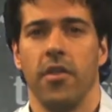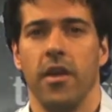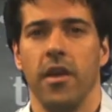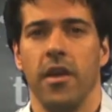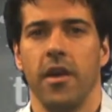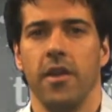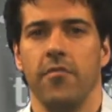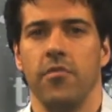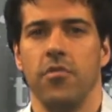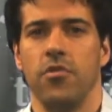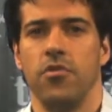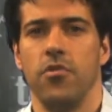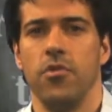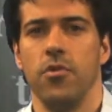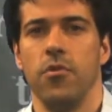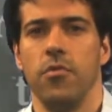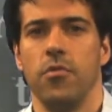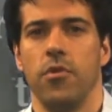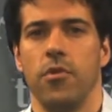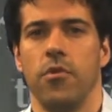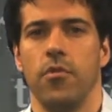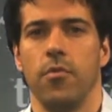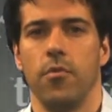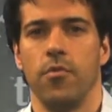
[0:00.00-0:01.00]
they have a
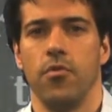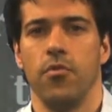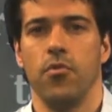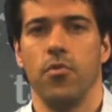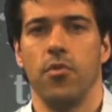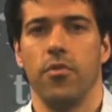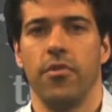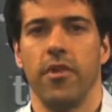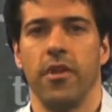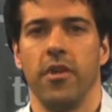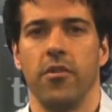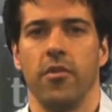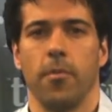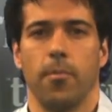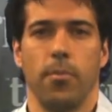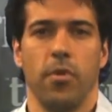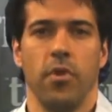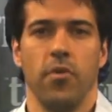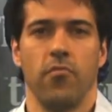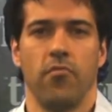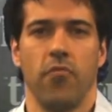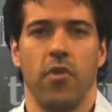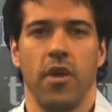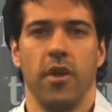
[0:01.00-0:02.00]
duty to ensure things are
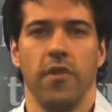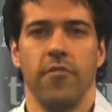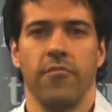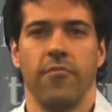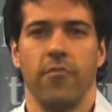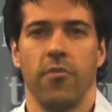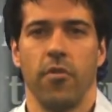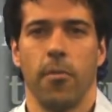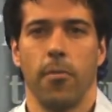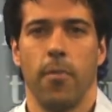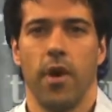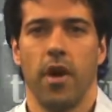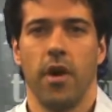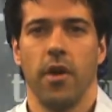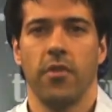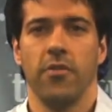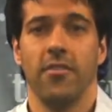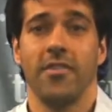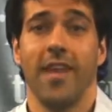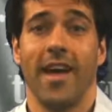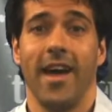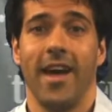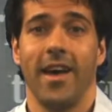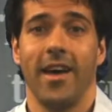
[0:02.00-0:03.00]
put right for the
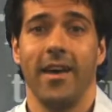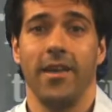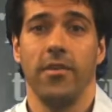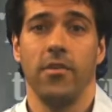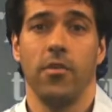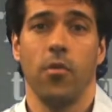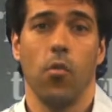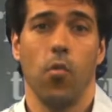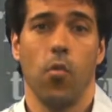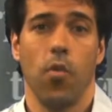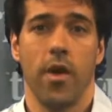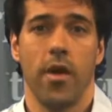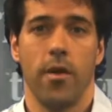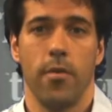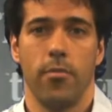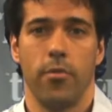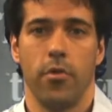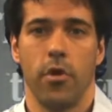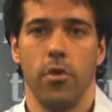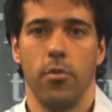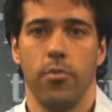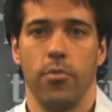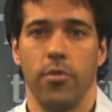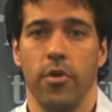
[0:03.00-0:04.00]
past and, where
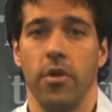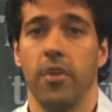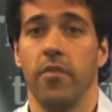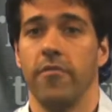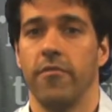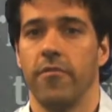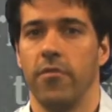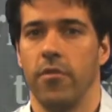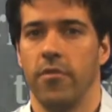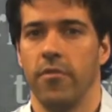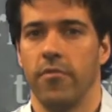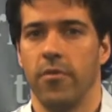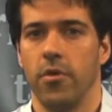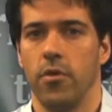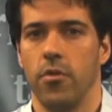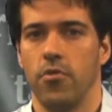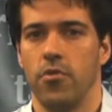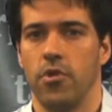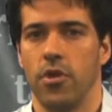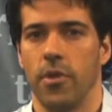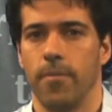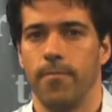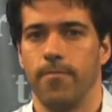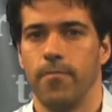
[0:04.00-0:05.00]
appropriate, for the
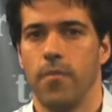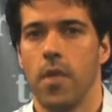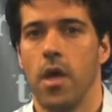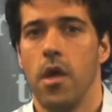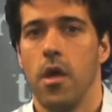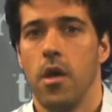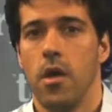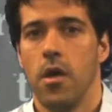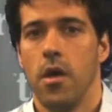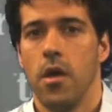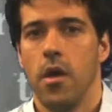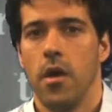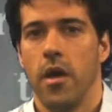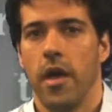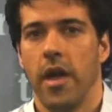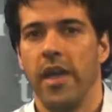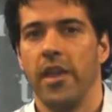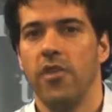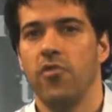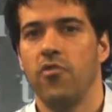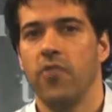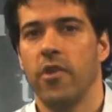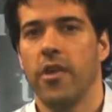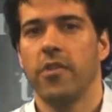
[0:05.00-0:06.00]
future.
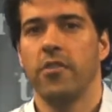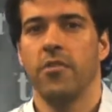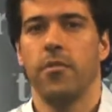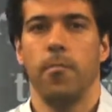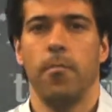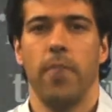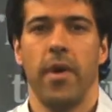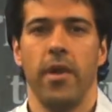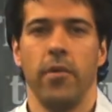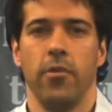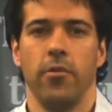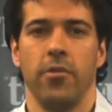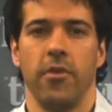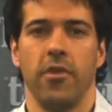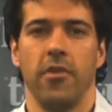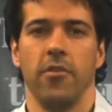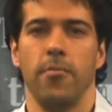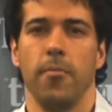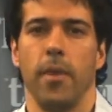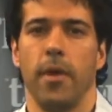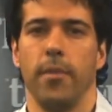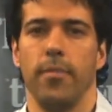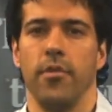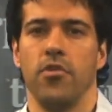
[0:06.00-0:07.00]
Interest and
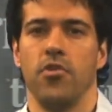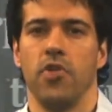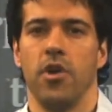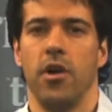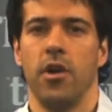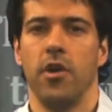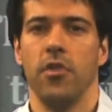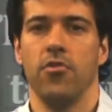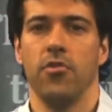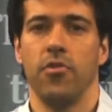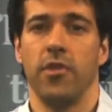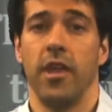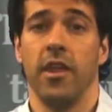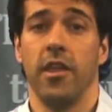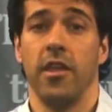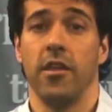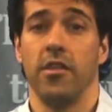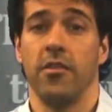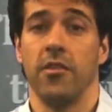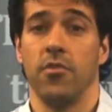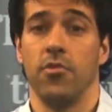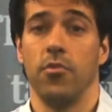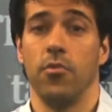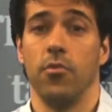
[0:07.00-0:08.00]
penalties may be charged on any
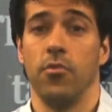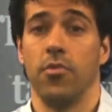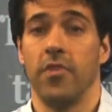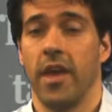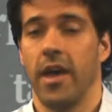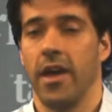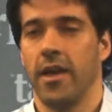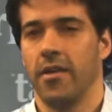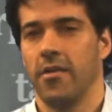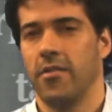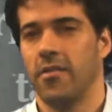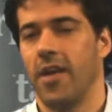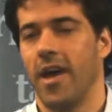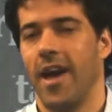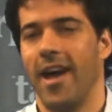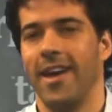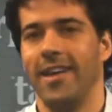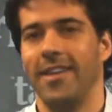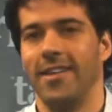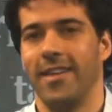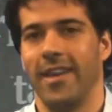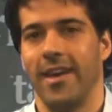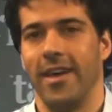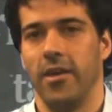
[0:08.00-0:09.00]
additional tax
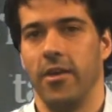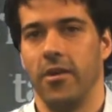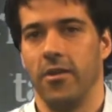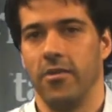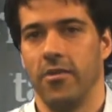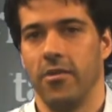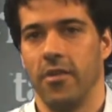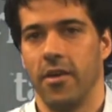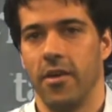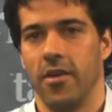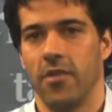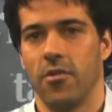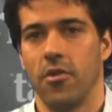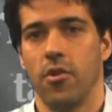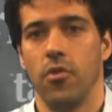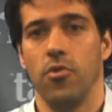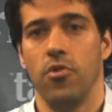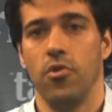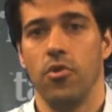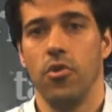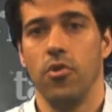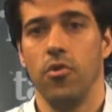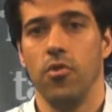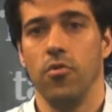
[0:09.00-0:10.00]
and NICs
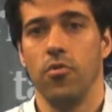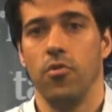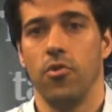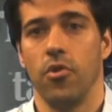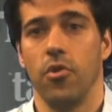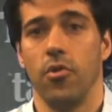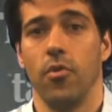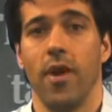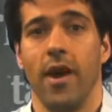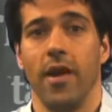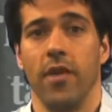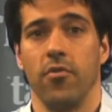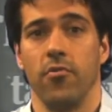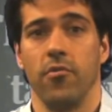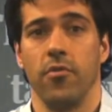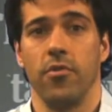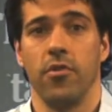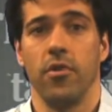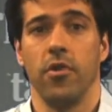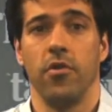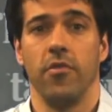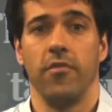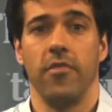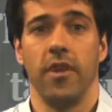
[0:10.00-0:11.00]
due to as a
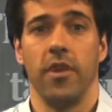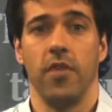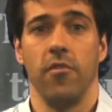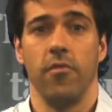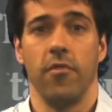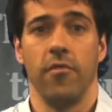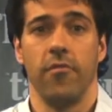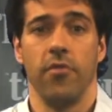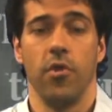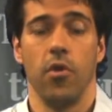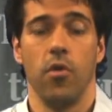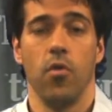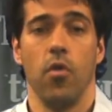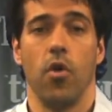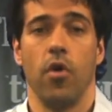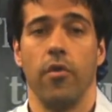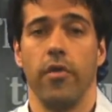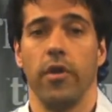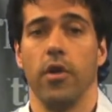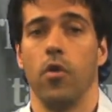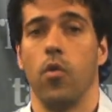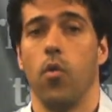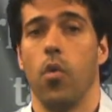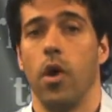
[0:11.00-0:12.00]
result of any review
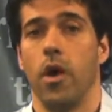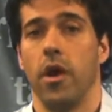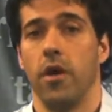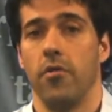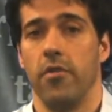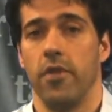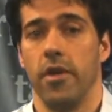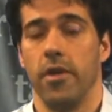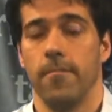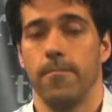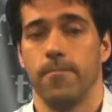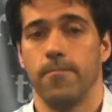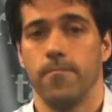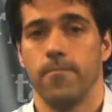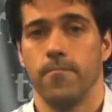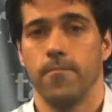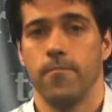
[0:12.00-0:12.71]
or inquiry.